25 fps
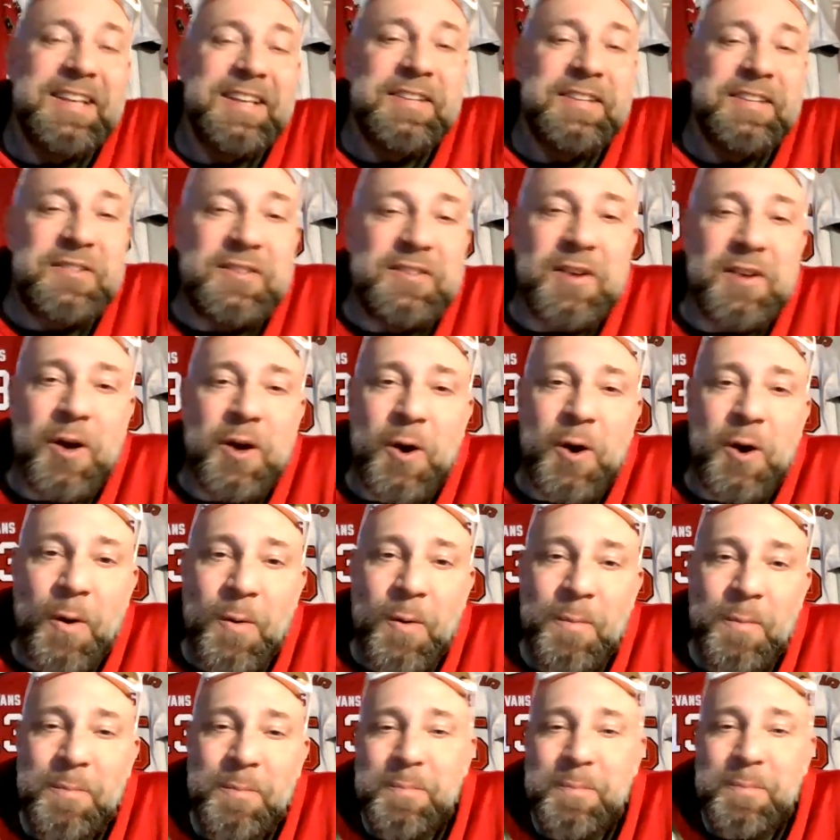
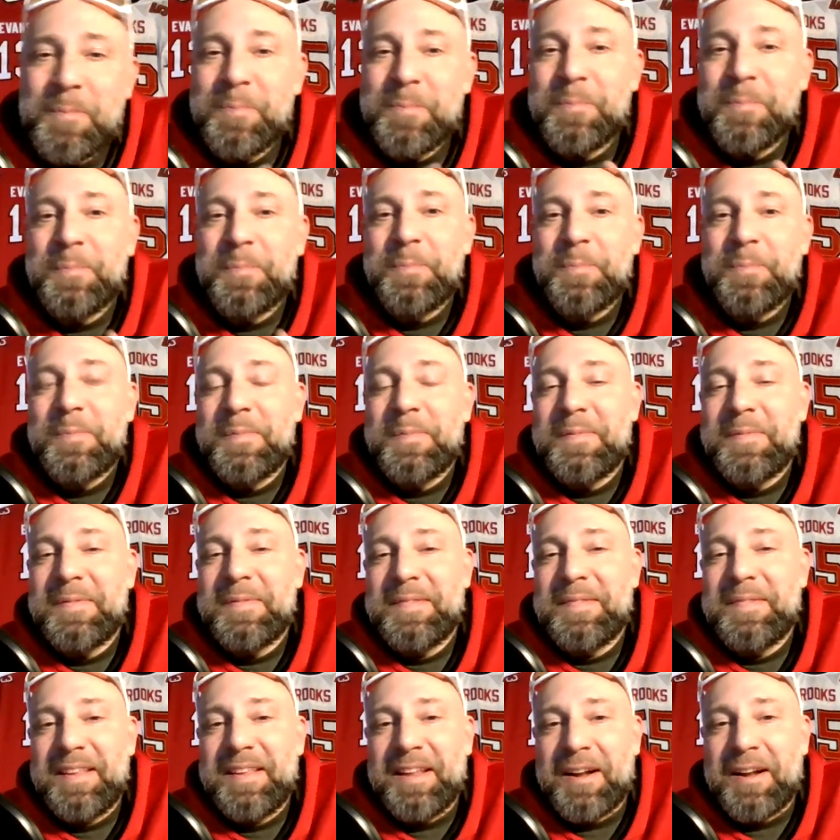So,
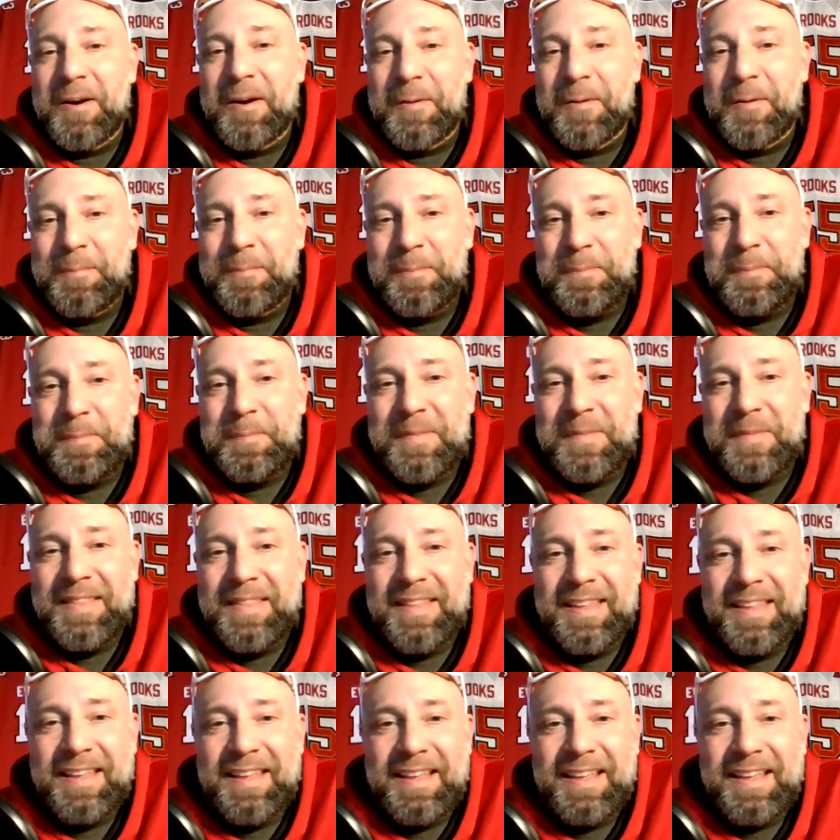
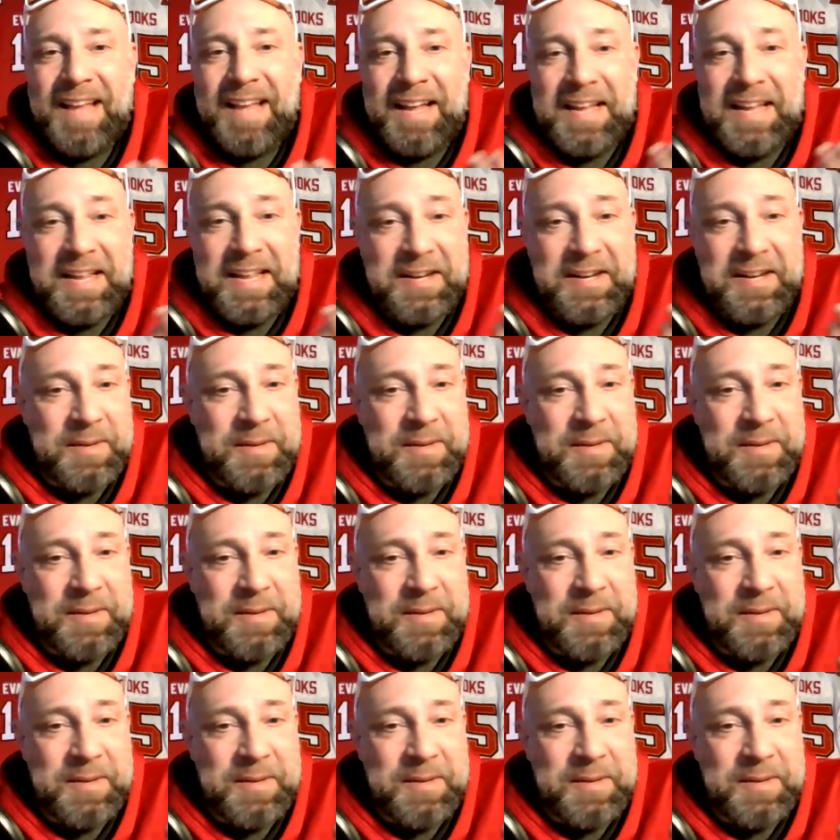I ended up